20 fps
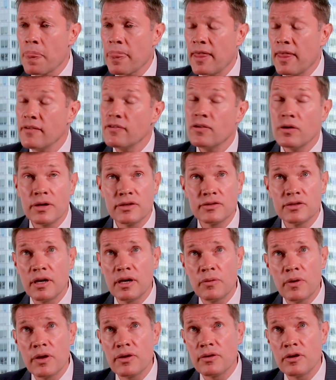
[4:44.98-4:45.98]
They focus
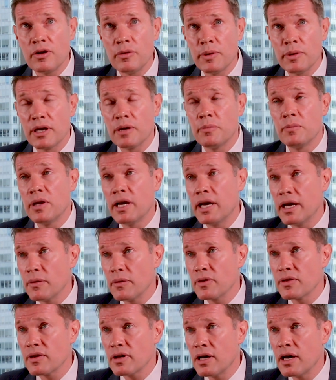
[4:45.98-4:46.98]
on whether it'll be complying
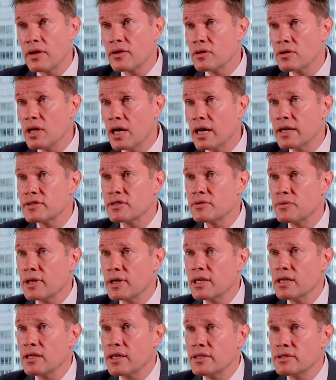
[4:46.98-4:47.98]
with other laws and
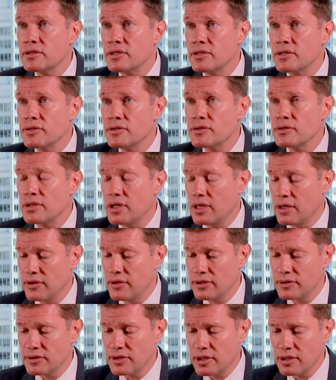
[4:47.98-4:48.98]
regulations.
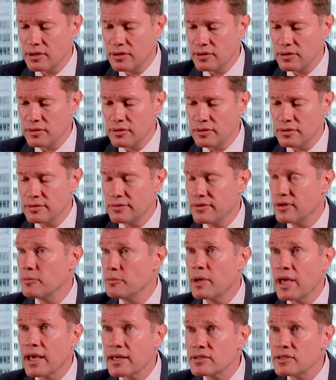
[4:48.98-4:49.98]
These include the
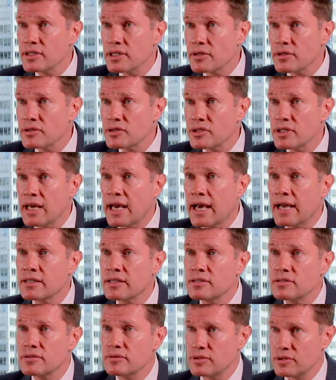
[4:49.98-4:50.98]
Bank Secrecy
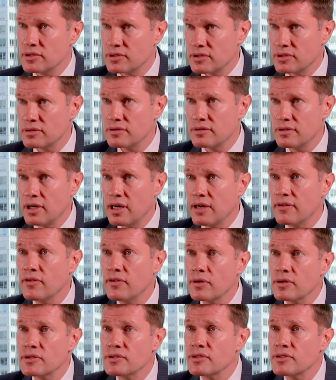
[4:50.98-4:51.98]
Act, which
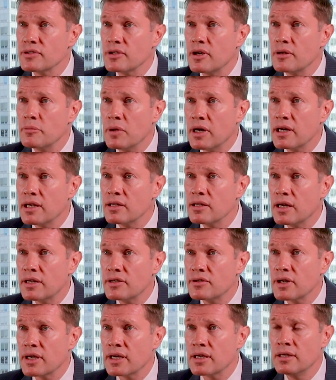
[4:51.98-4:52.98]
focuses on money
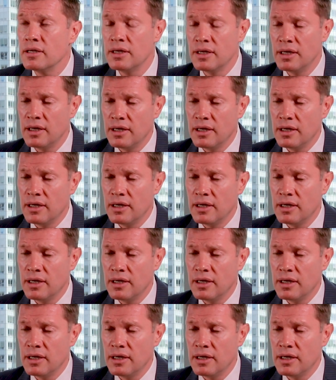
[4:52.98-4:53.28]
laundering,